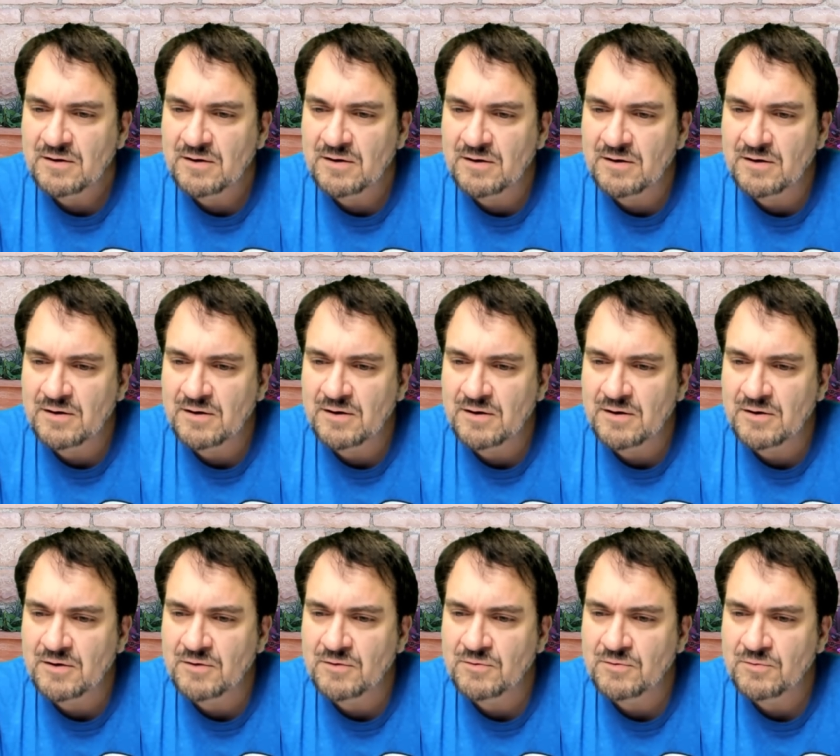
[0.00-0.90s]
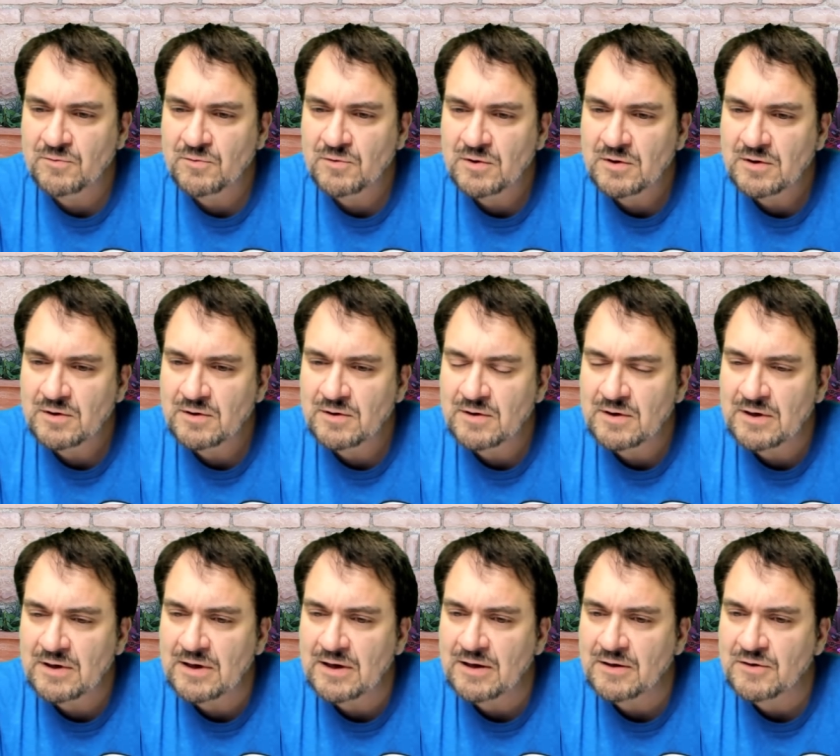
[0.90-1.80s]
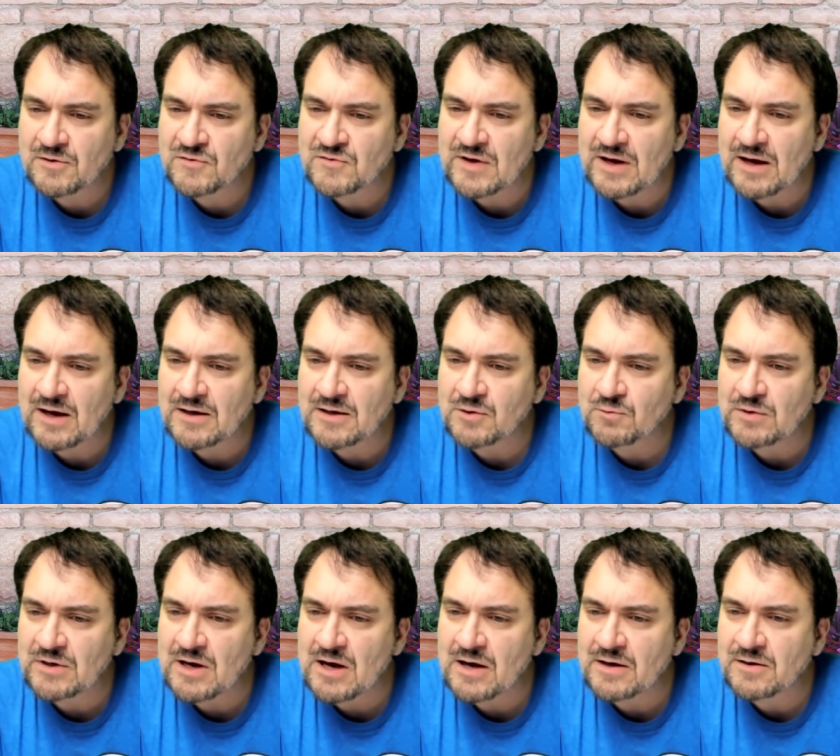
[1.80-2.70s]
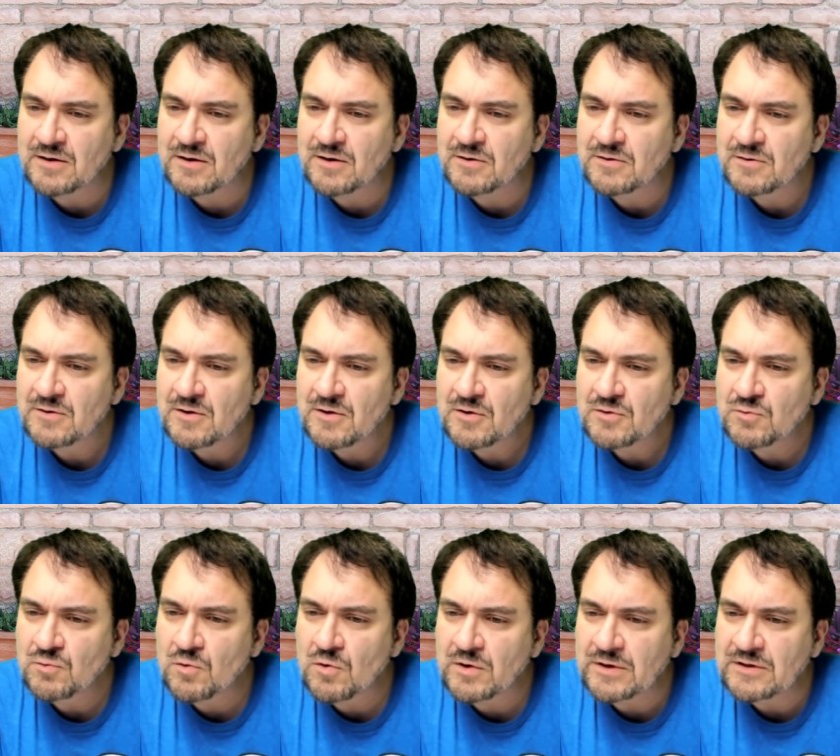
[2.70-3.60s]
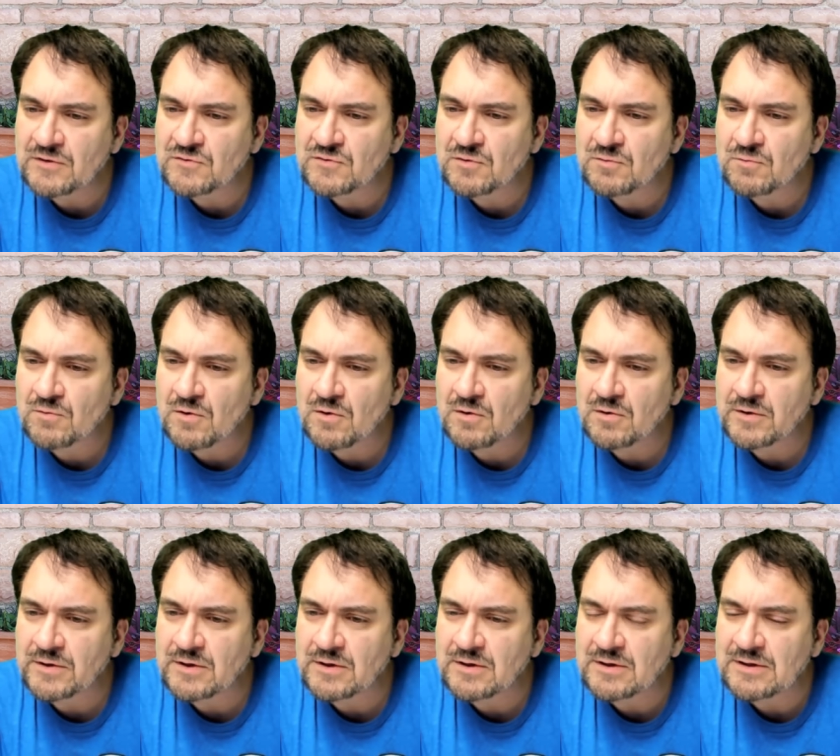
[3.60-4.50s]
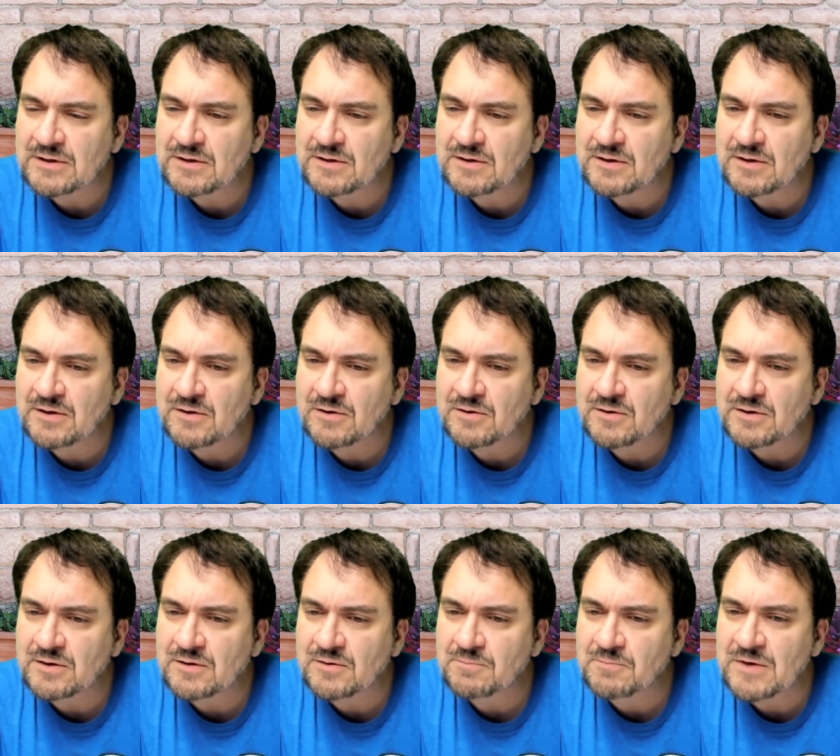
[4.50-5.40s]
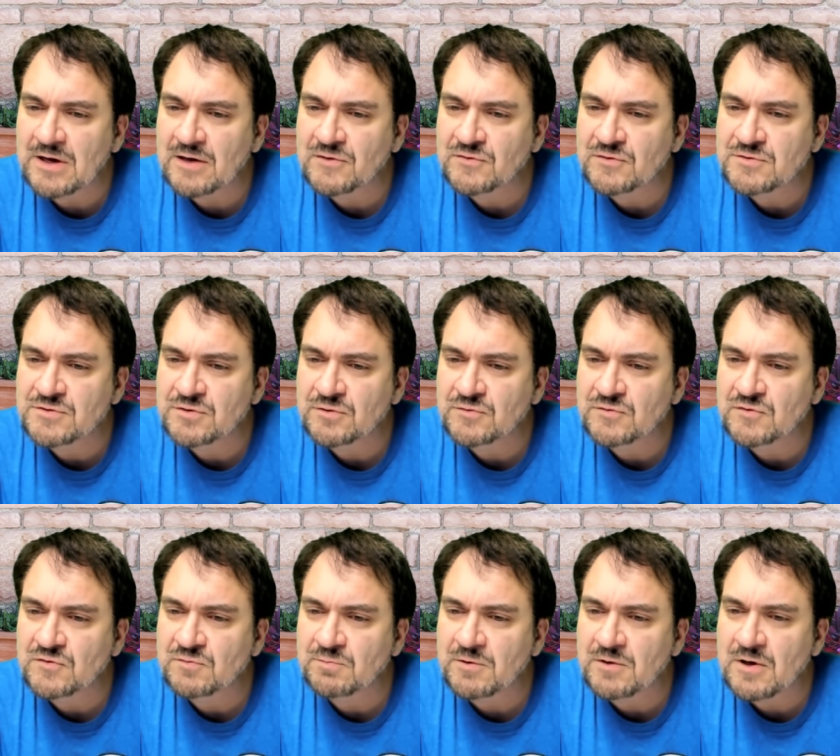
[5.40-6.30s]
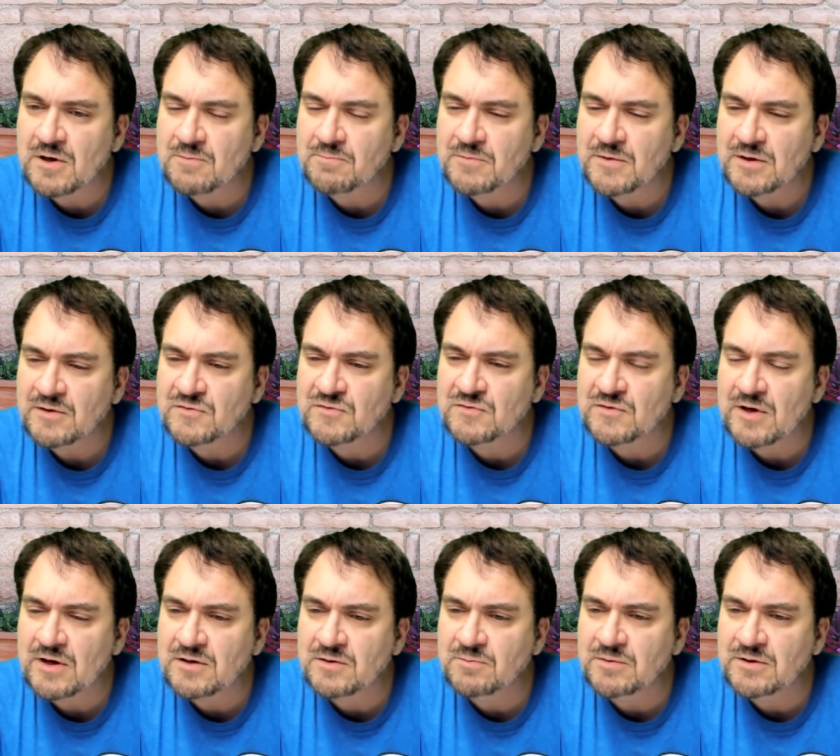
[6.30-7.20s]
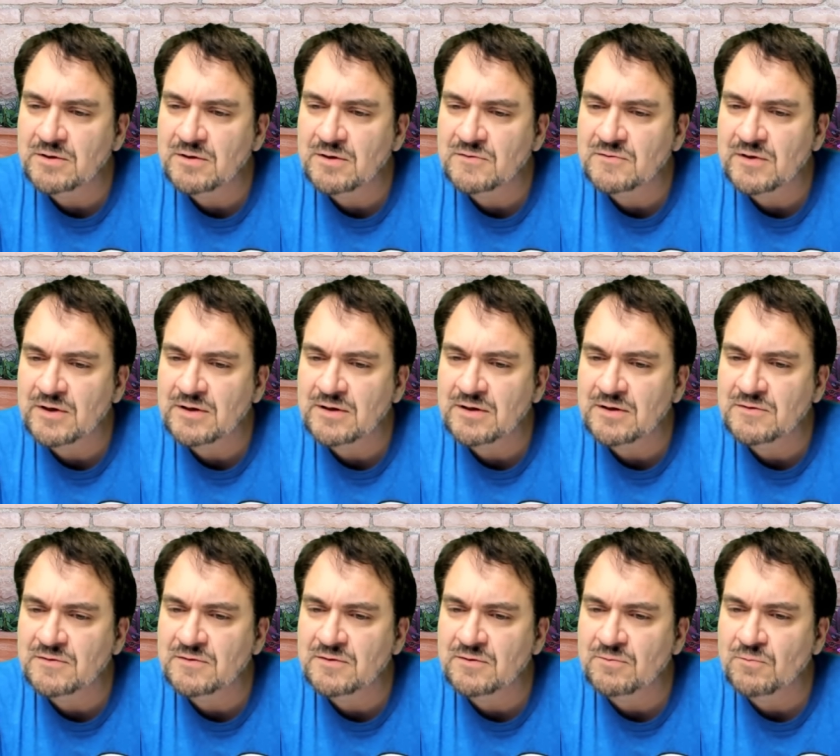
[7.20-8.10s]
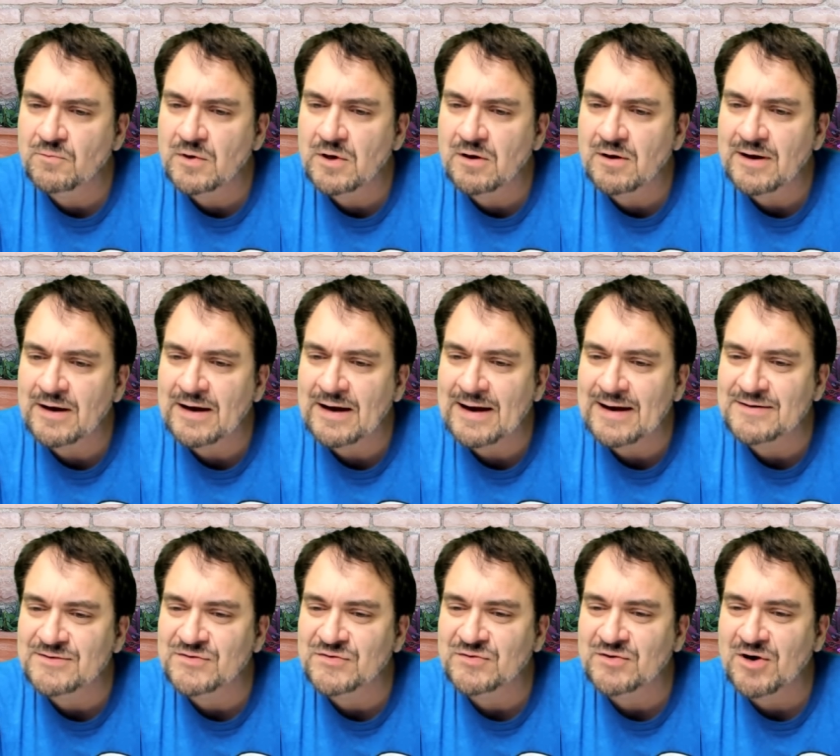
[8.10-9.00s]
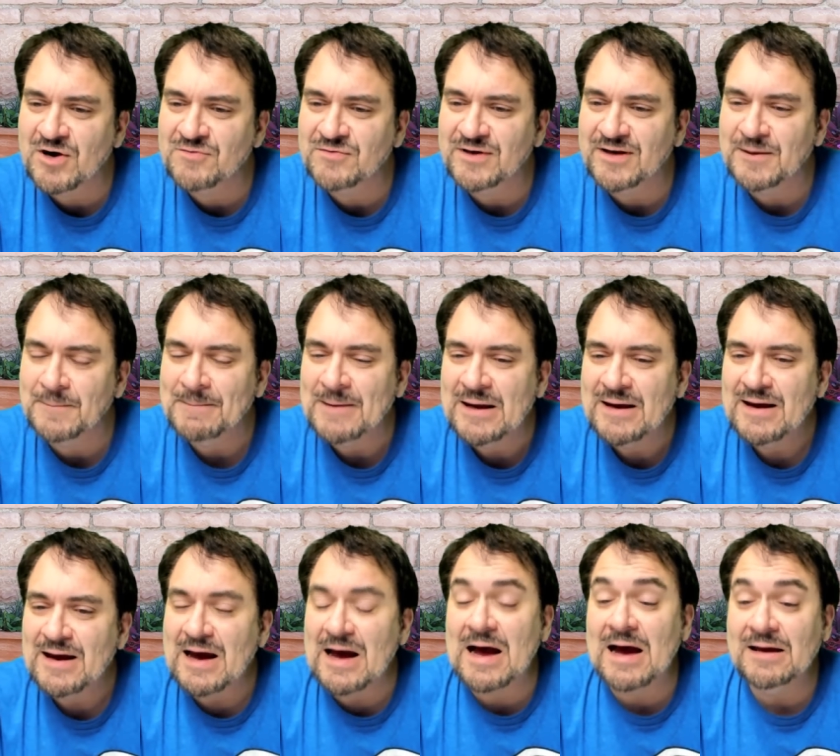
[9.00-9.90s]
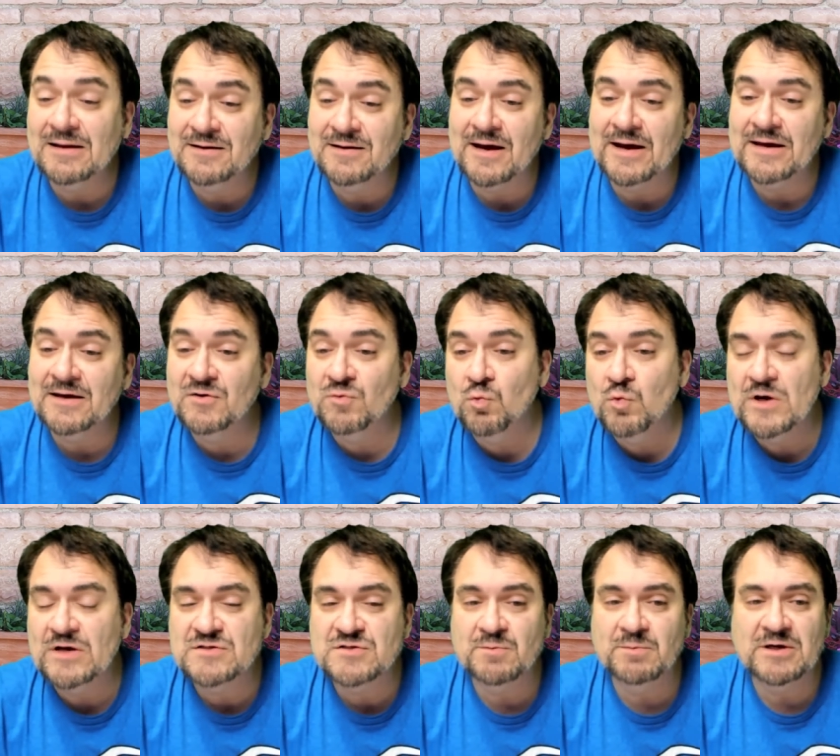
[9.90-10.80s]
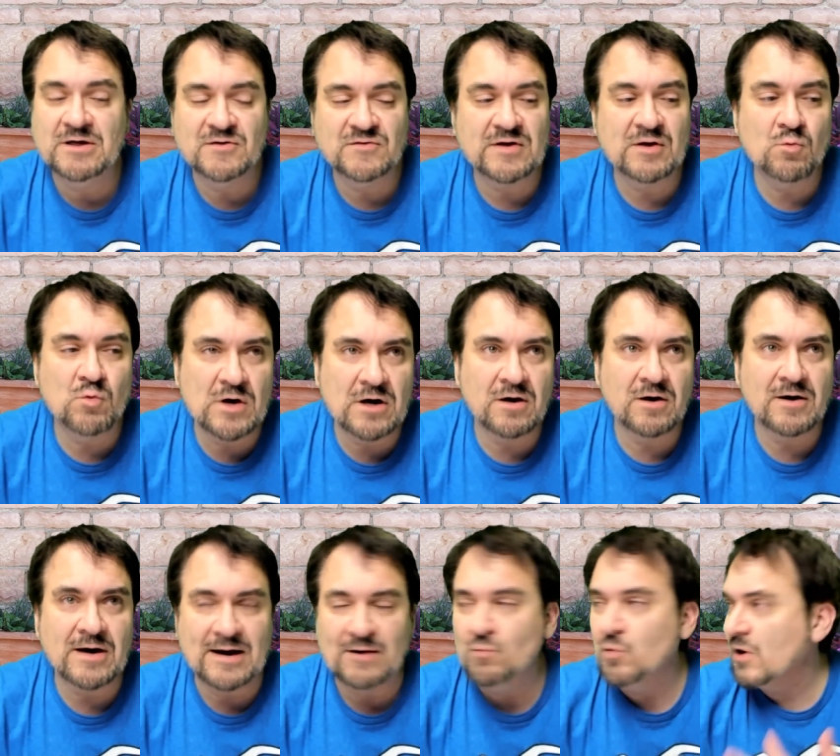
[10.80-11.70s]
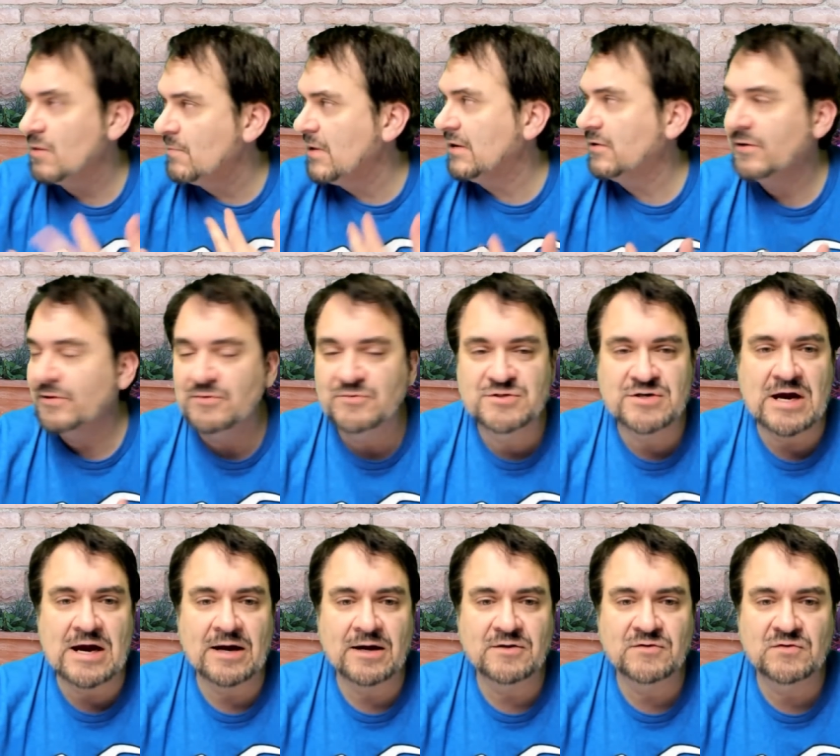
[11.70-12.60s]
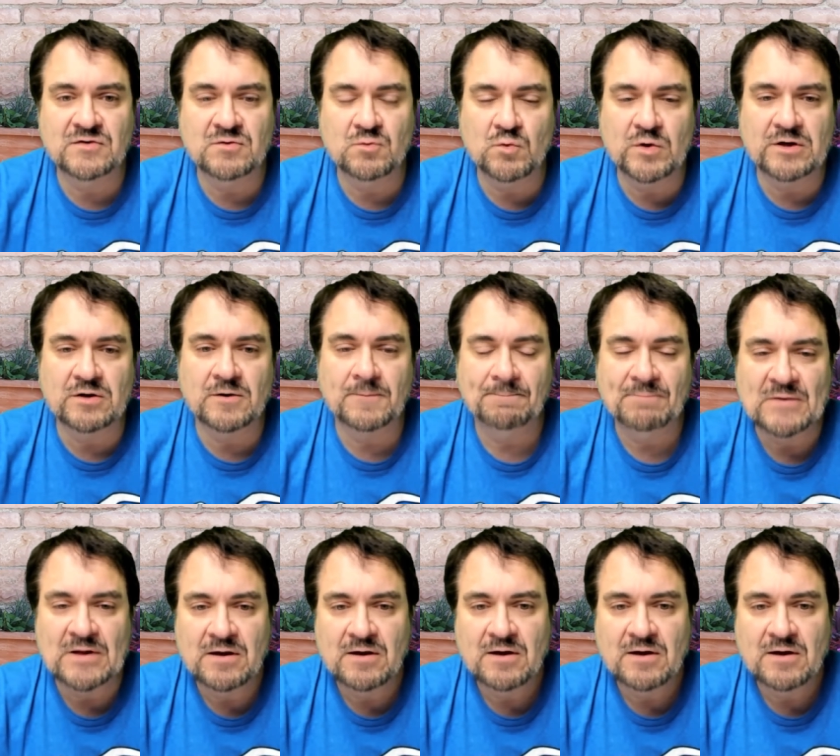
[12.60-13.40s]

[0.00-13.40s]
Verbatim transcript: Uh, hey, there's Annie. We got a northeastern rolling in here in Massachusetts, but I'm excited because I get to wear a hat and scarf again. I like winter because I wear I wear my leather jackets in the winter.